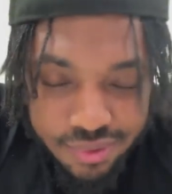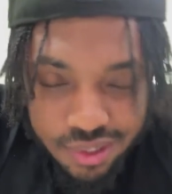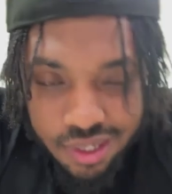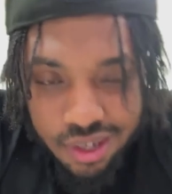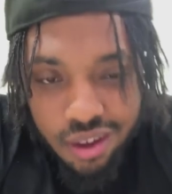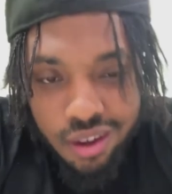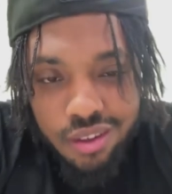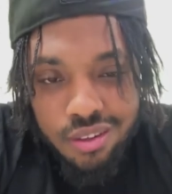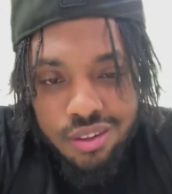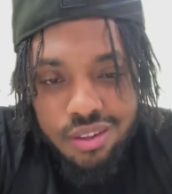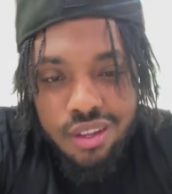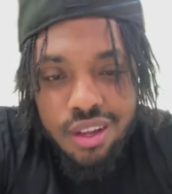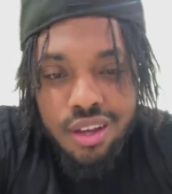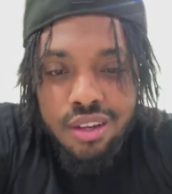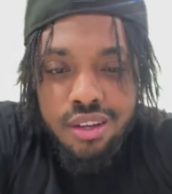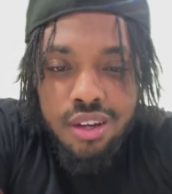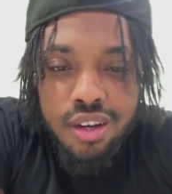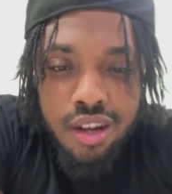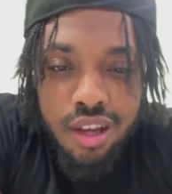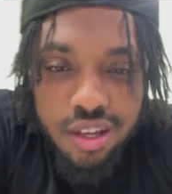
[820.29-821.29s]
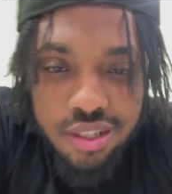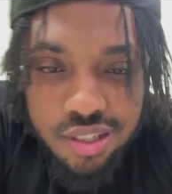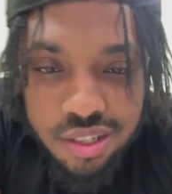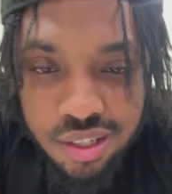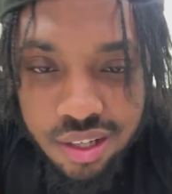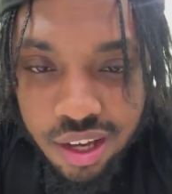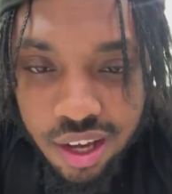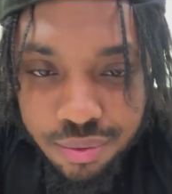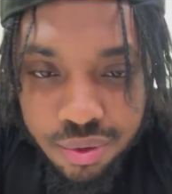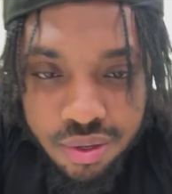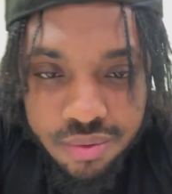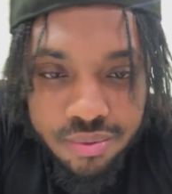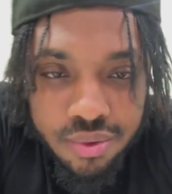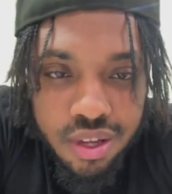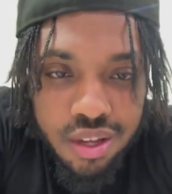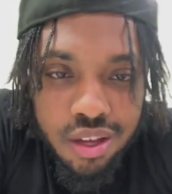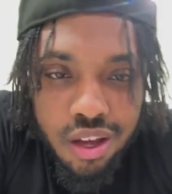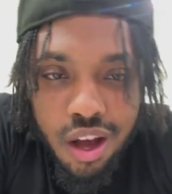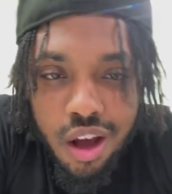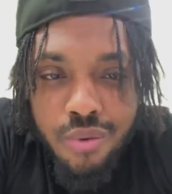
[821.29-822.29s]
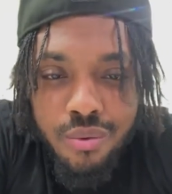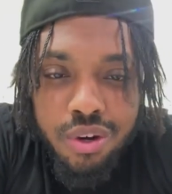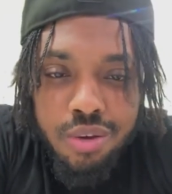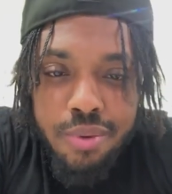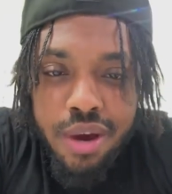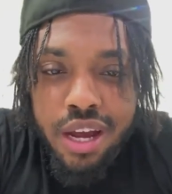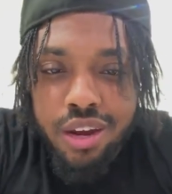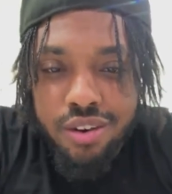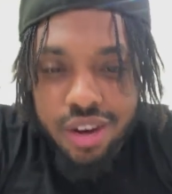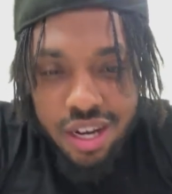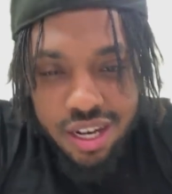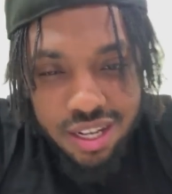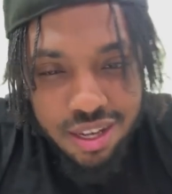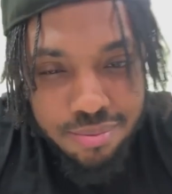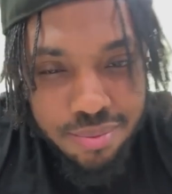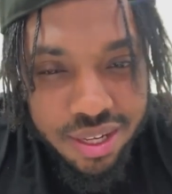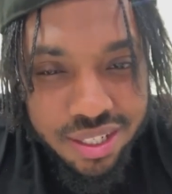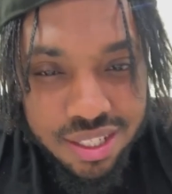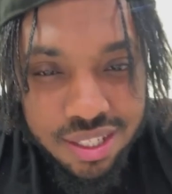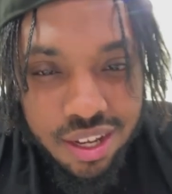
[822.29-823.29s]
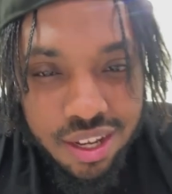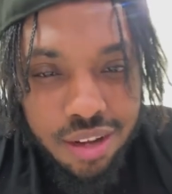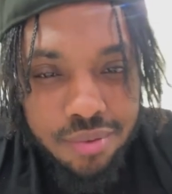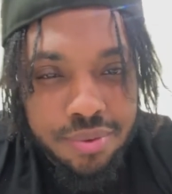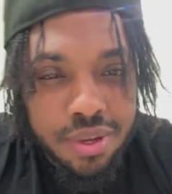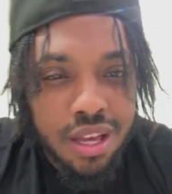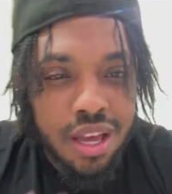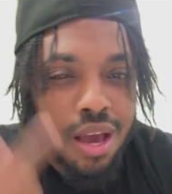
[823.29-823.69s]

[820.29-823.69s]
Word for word: I don't want to let none of that shit happen. I don't want to buy credit to get messed up.